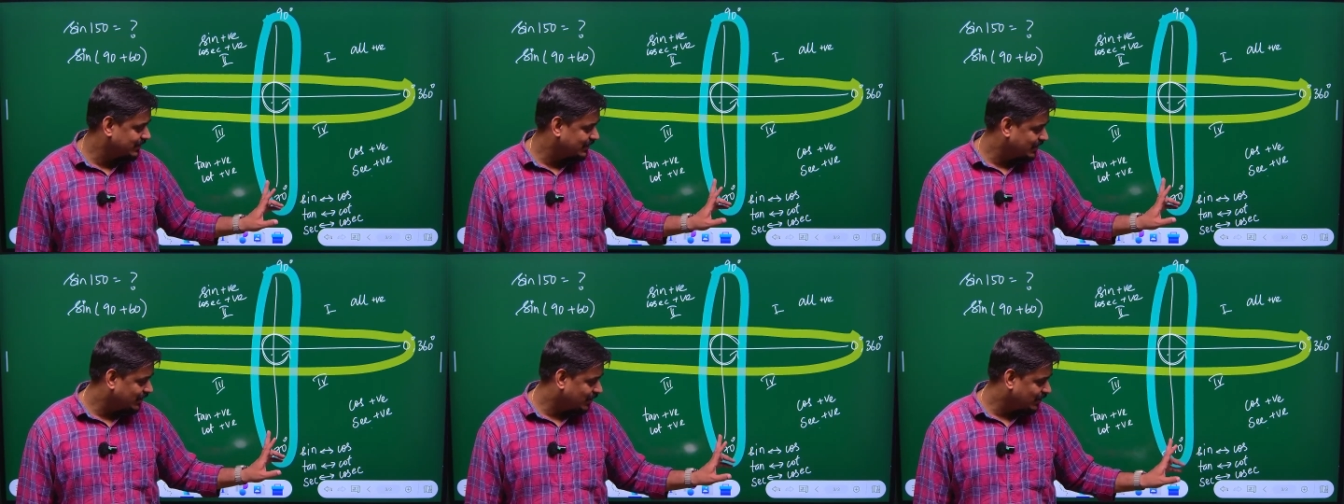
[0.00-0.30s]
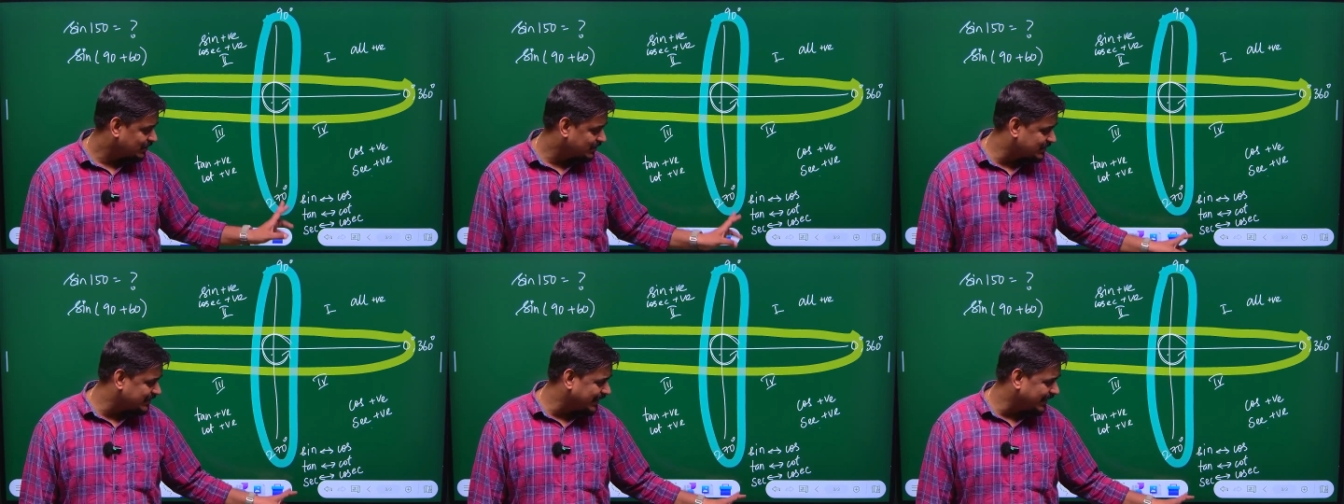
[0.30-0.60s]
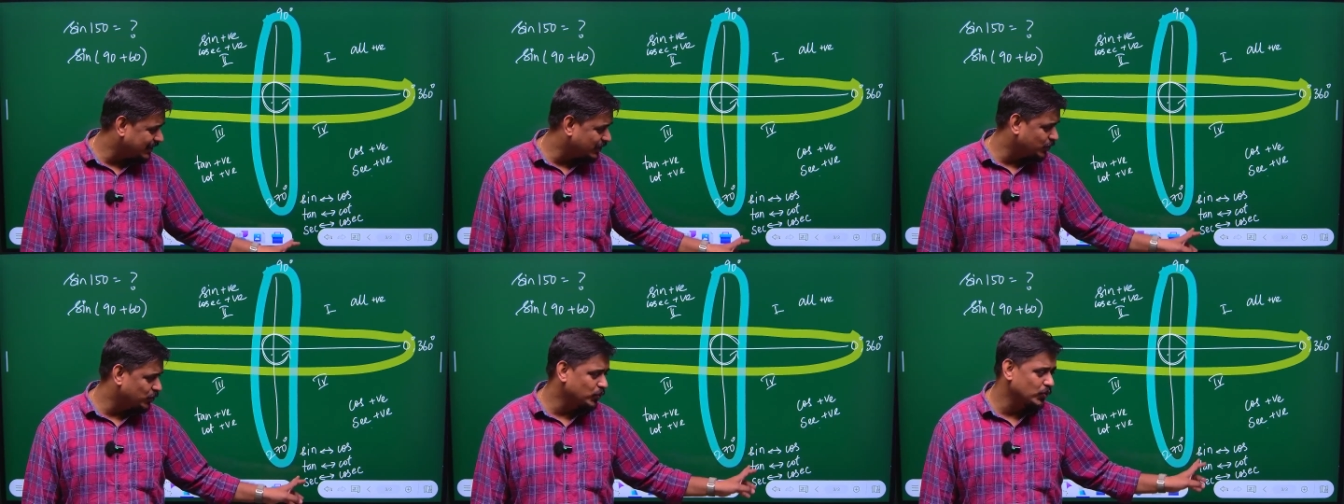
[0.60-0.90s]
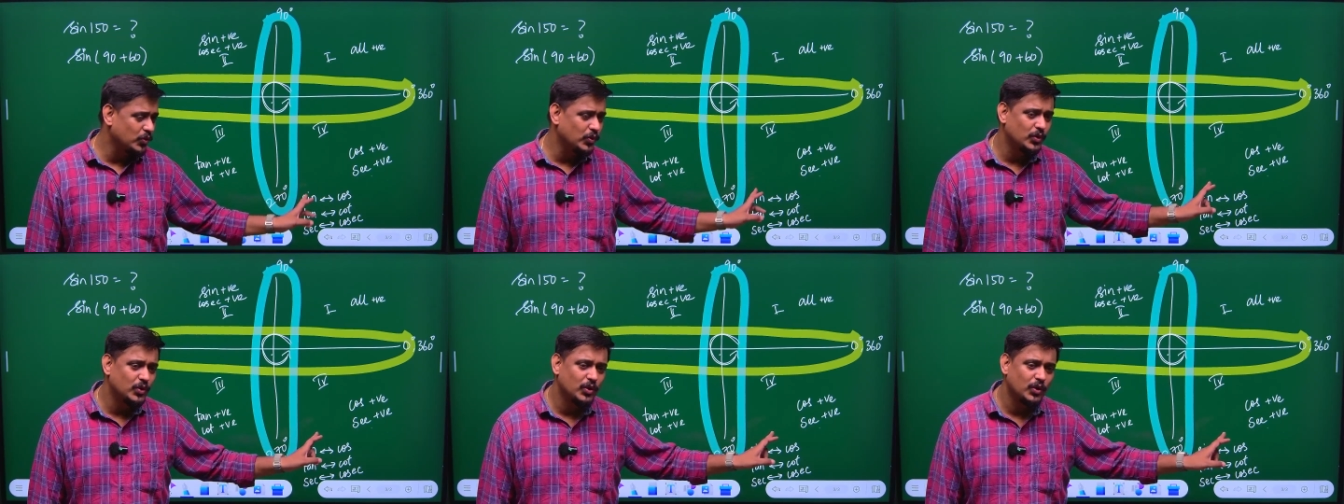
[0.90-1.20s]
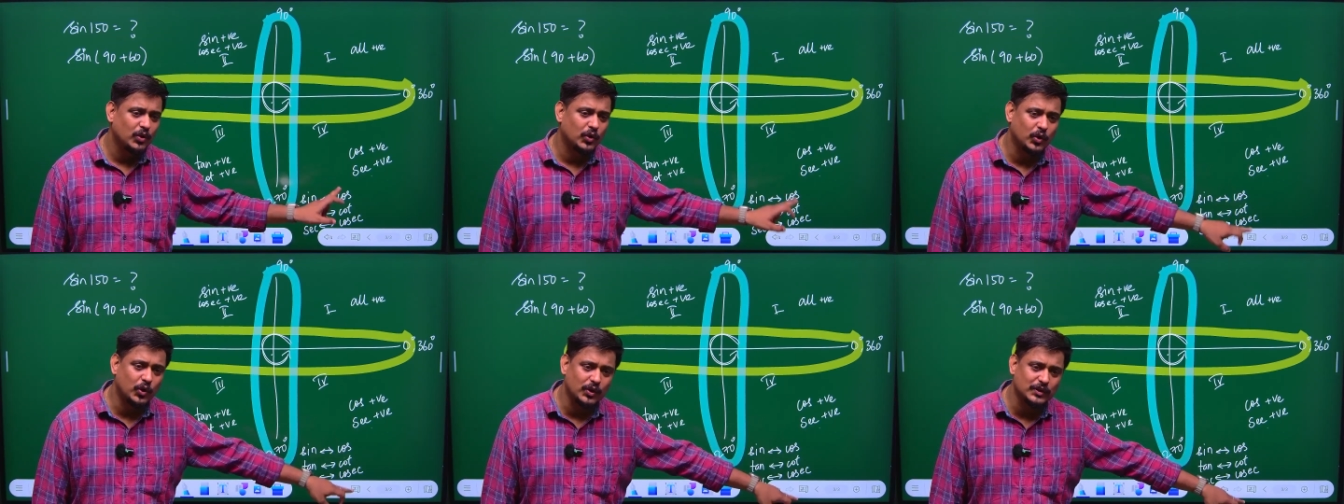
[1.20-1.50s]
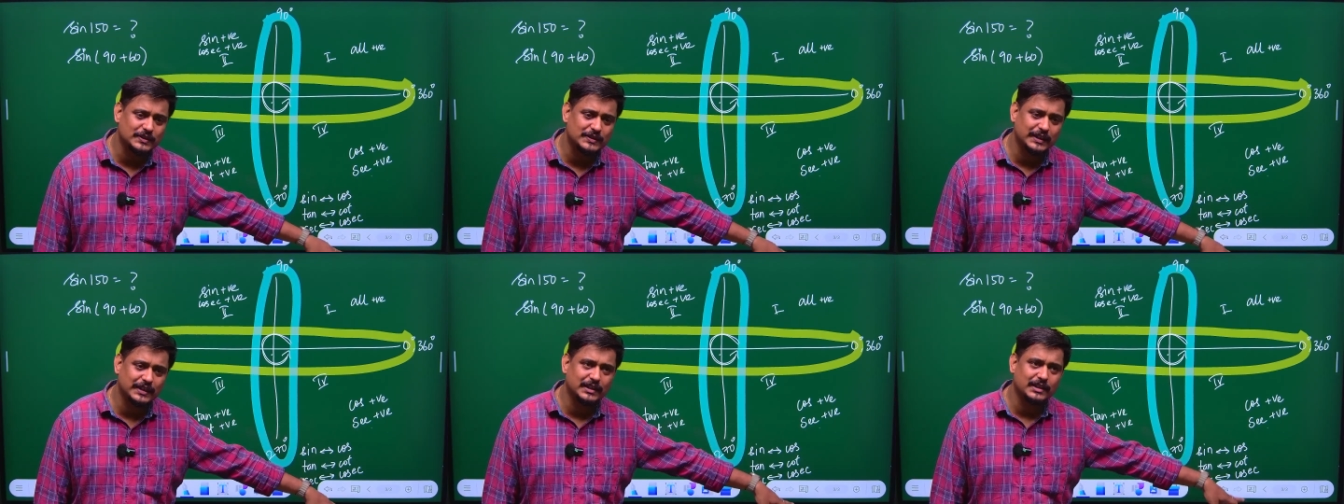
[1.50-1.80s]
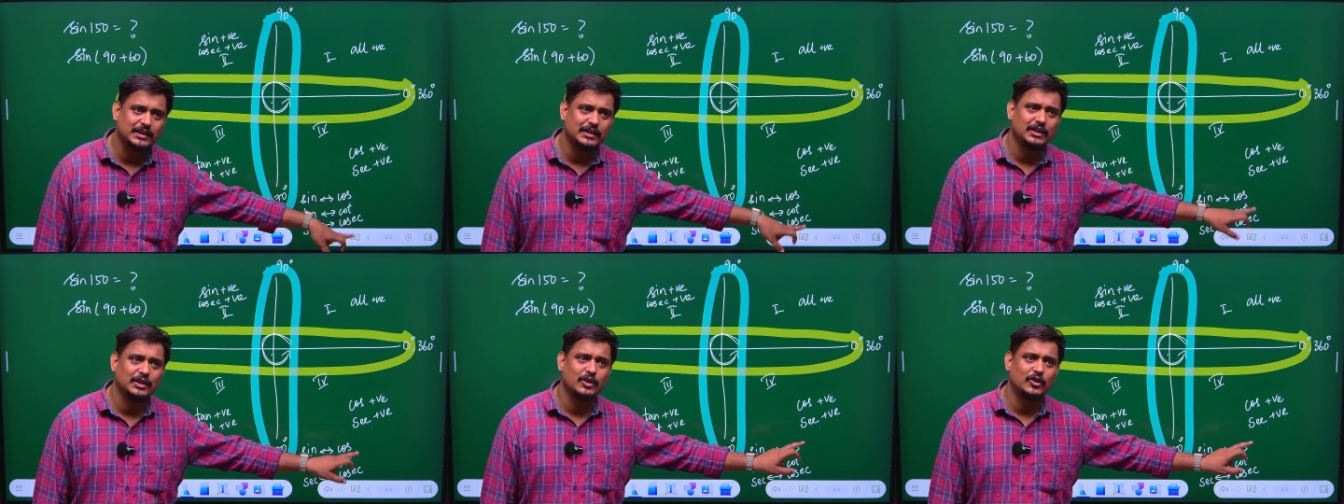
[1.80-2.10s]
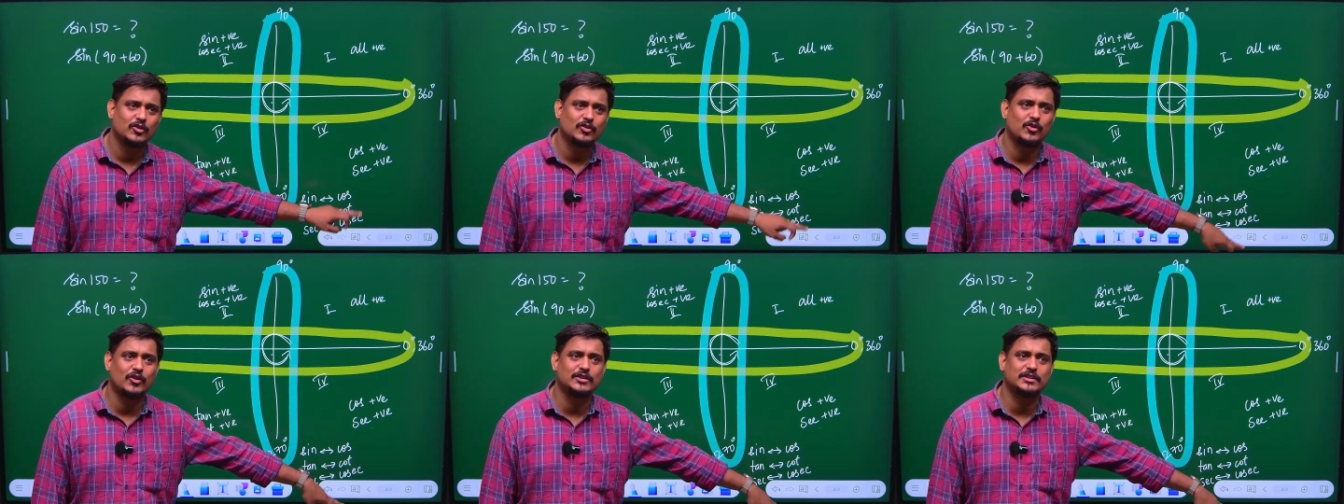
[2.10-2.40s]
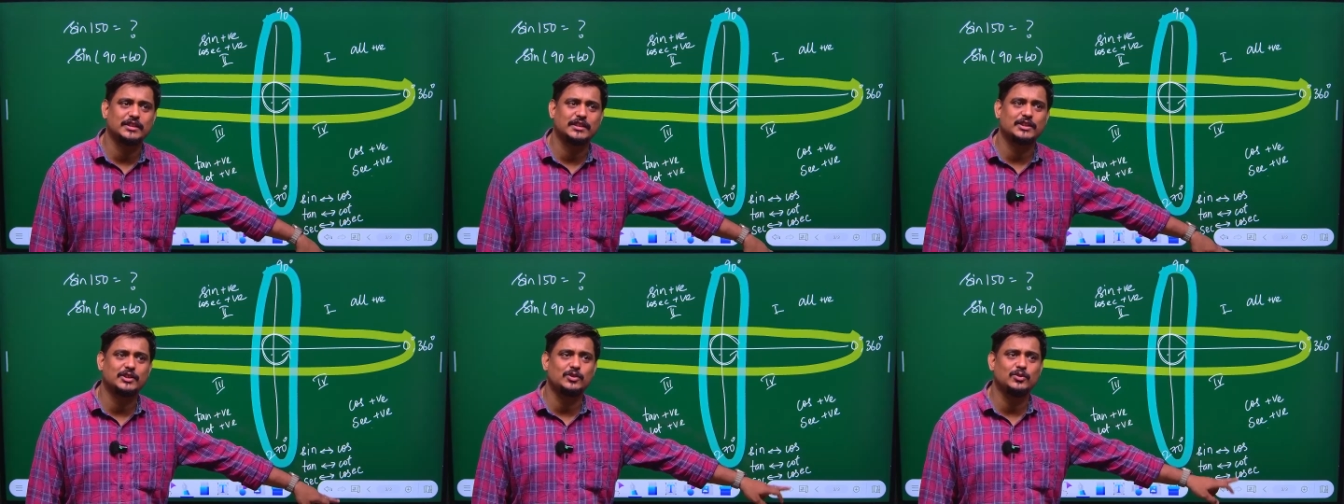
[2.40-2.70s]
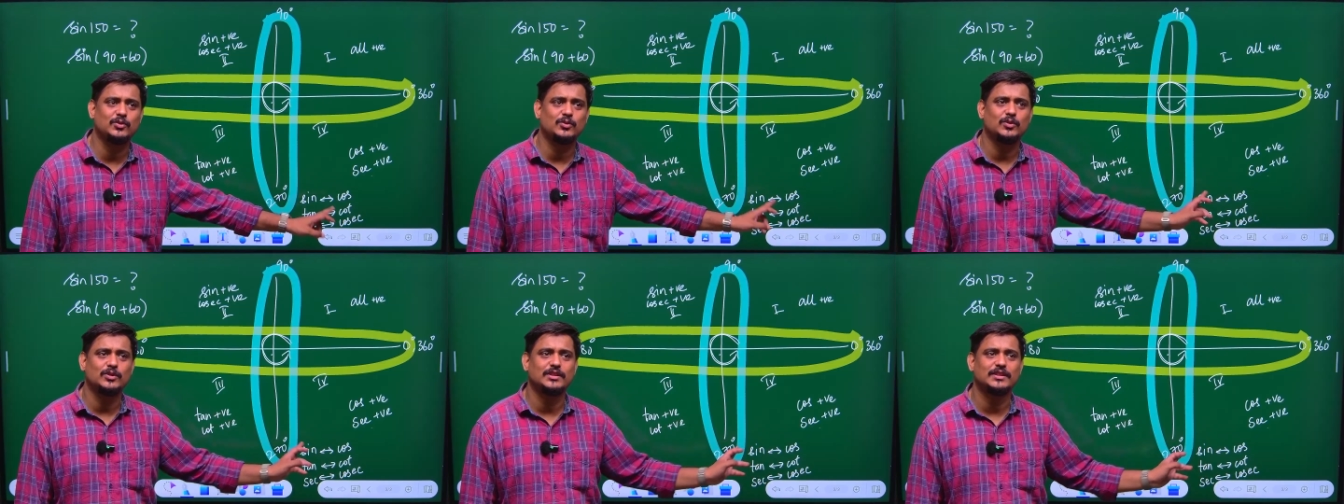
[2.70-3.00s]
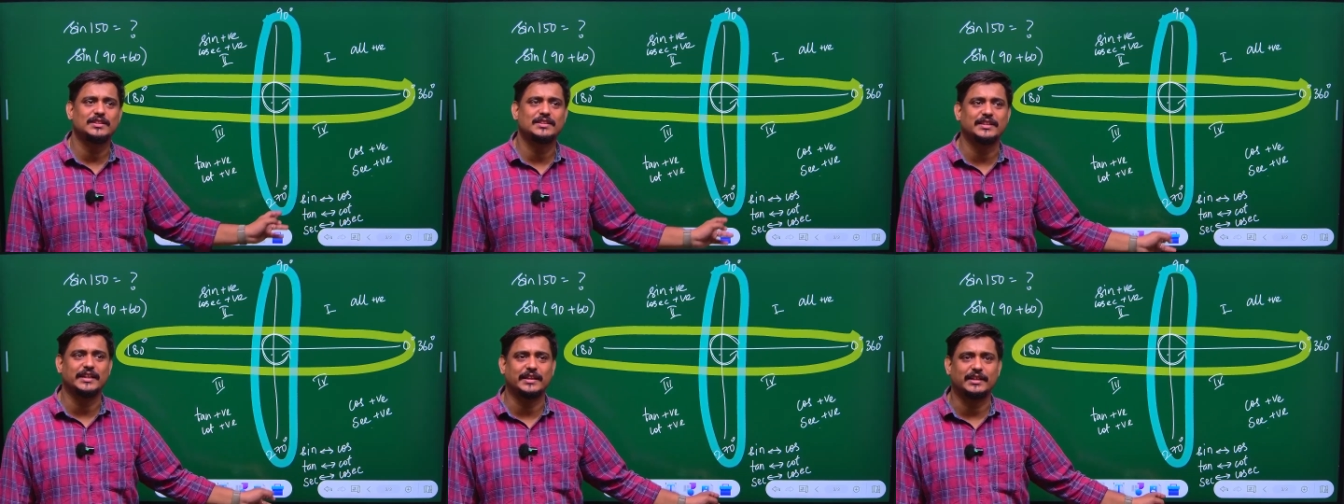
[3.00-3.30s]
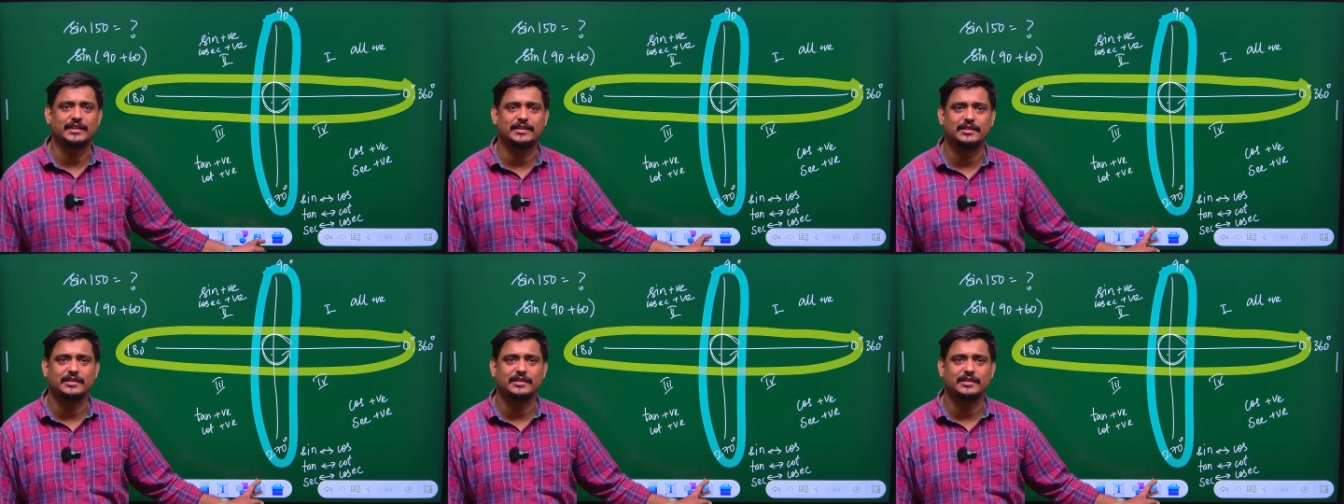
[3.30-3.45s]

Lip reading: sec to cosec, cosec to sec.